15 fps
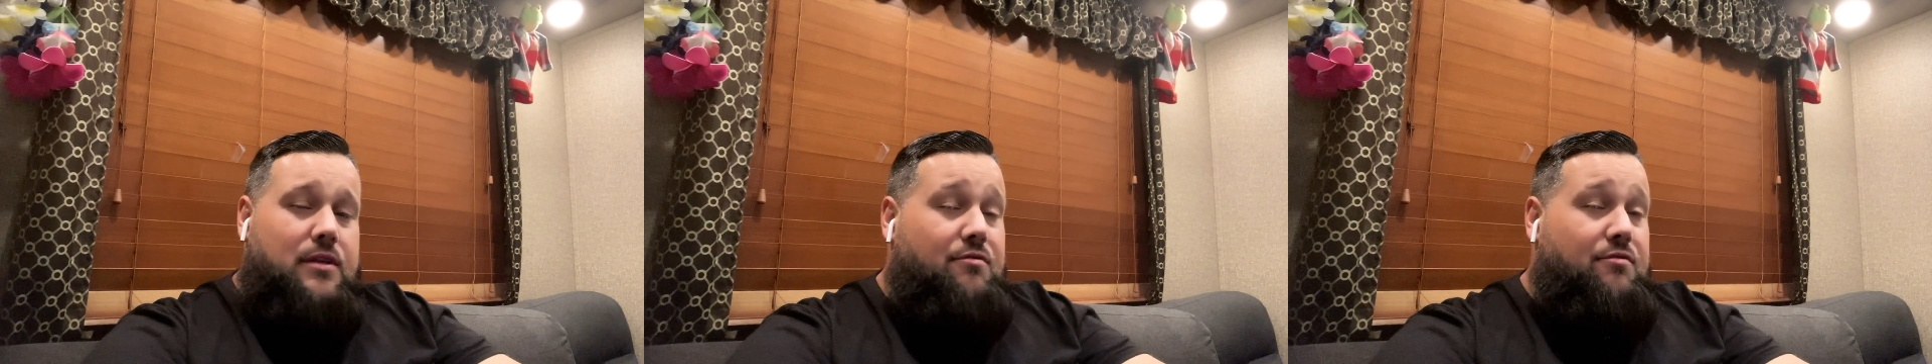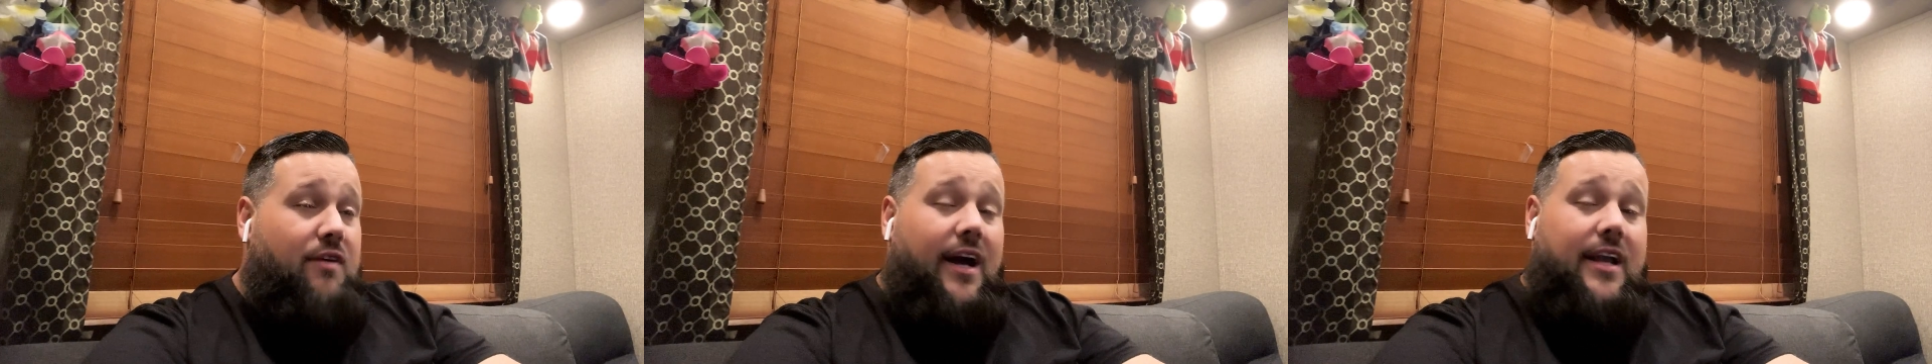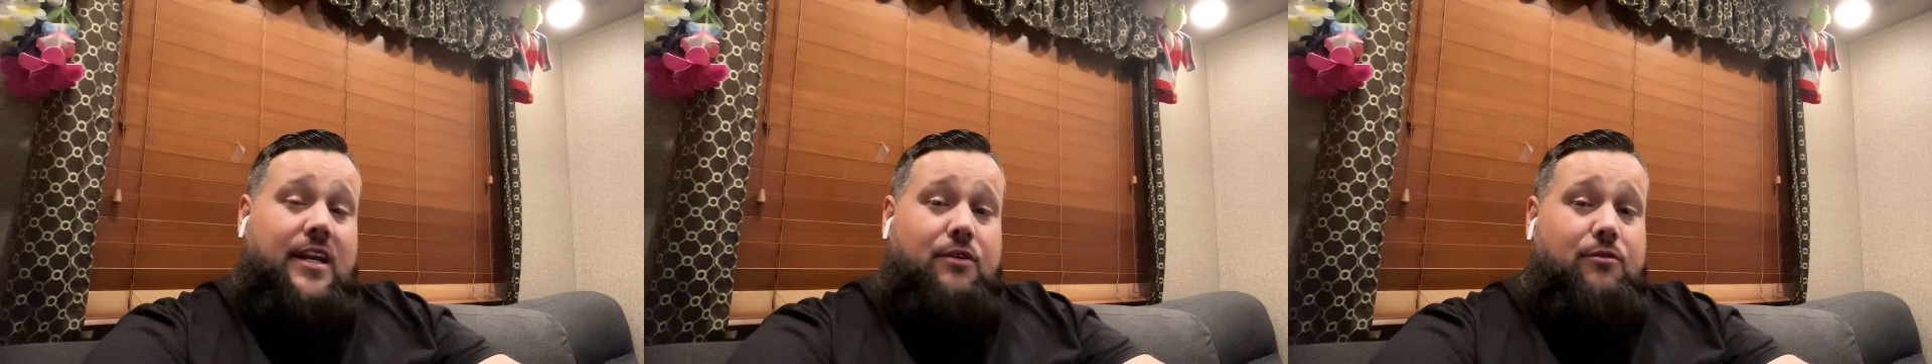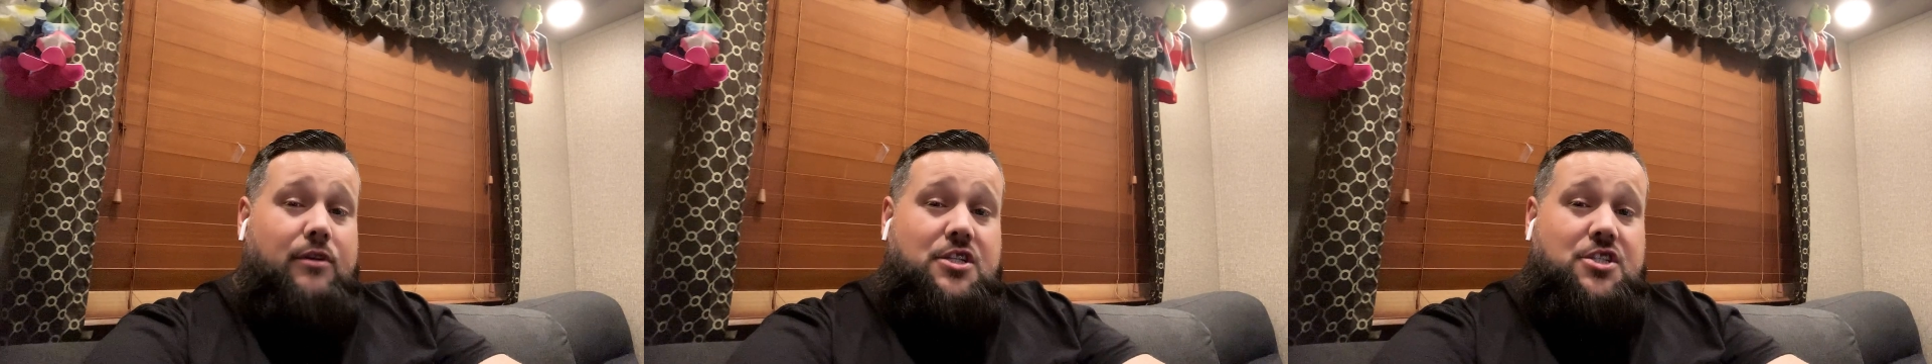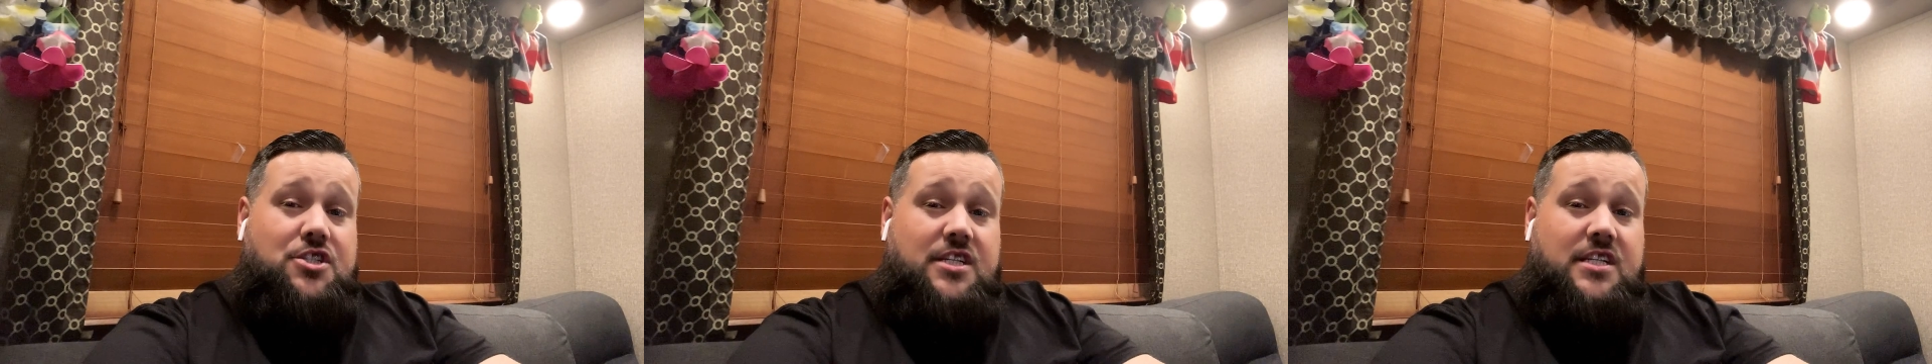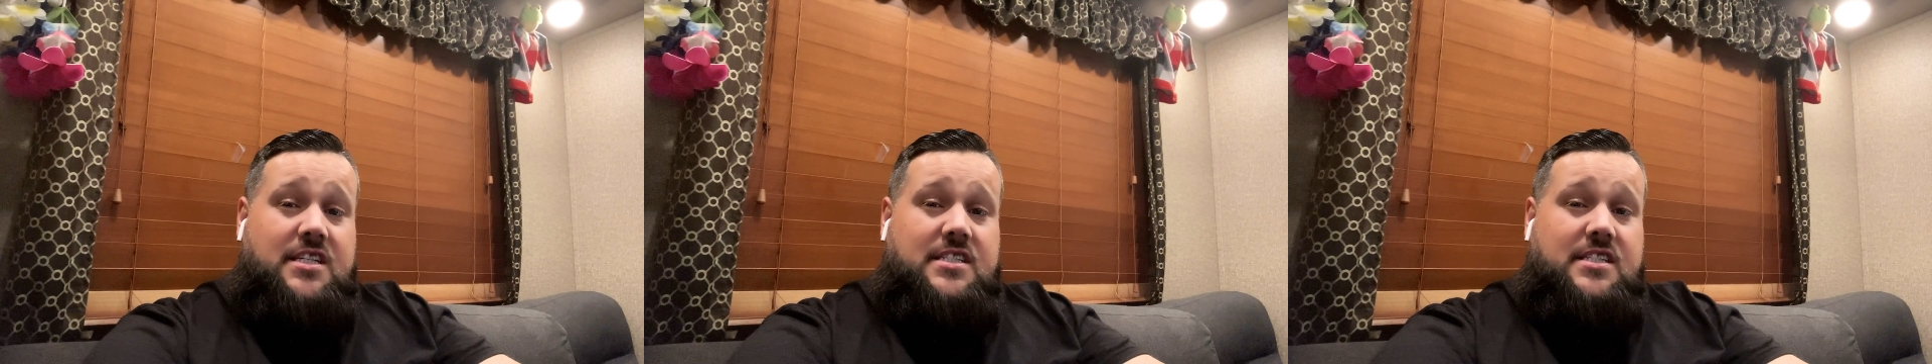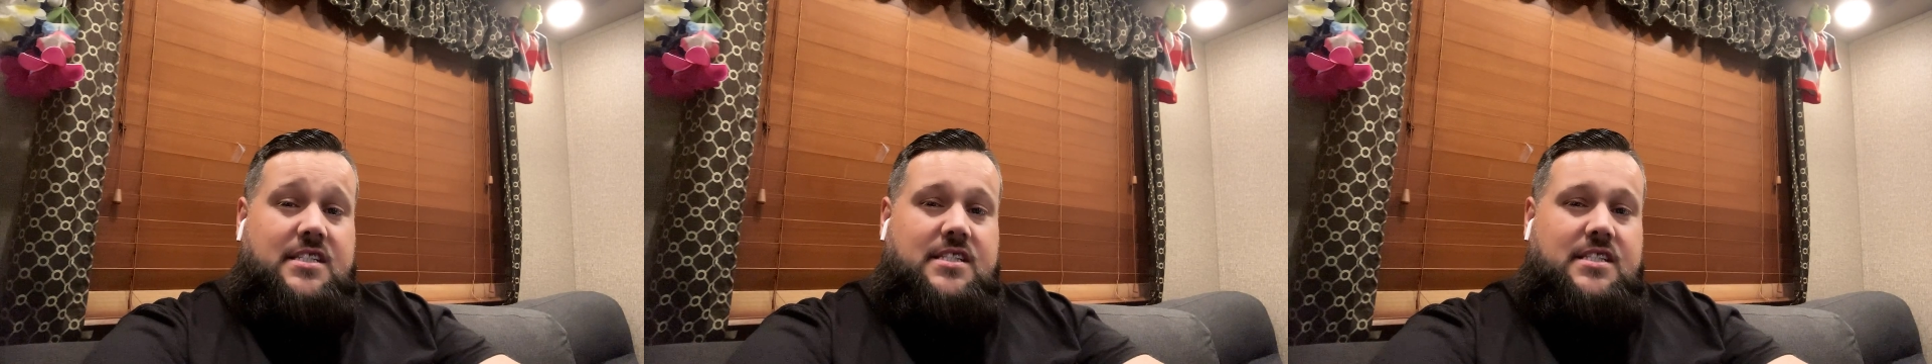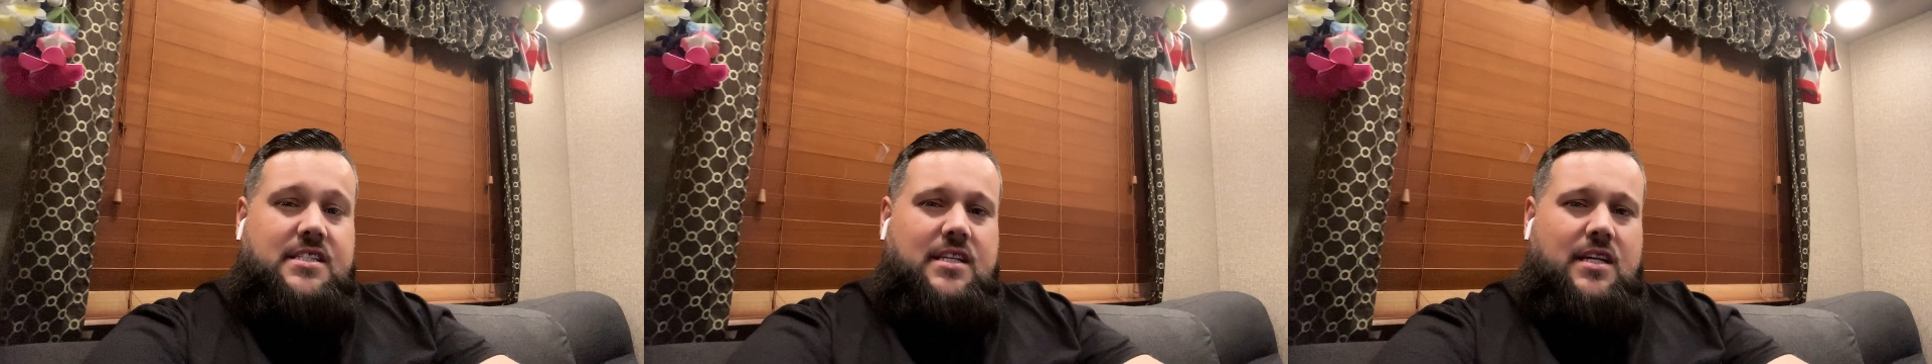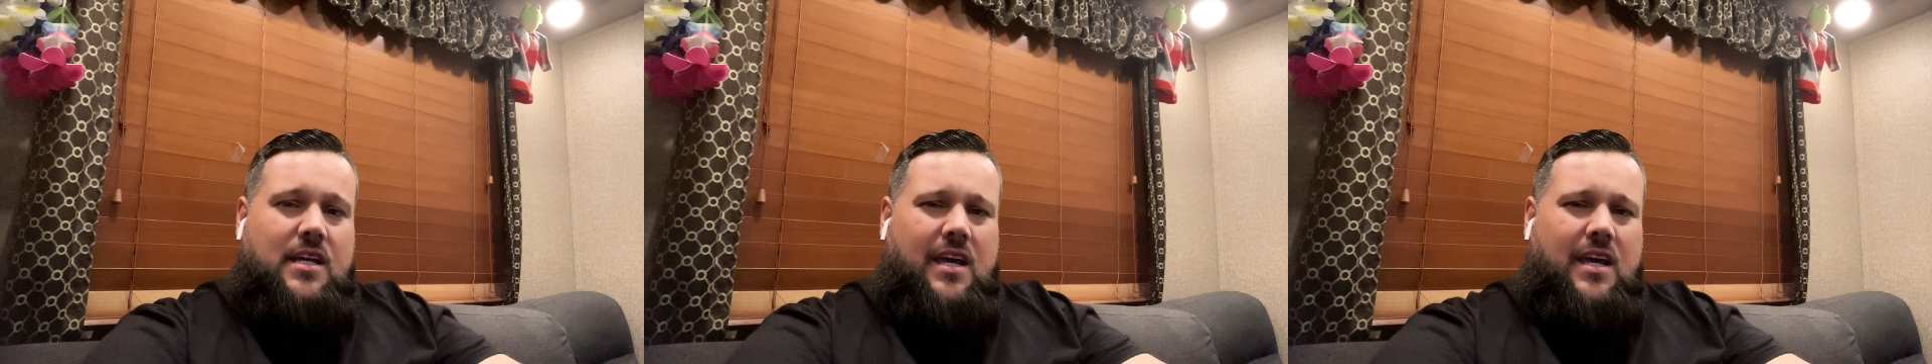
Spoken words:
finally reached Jesus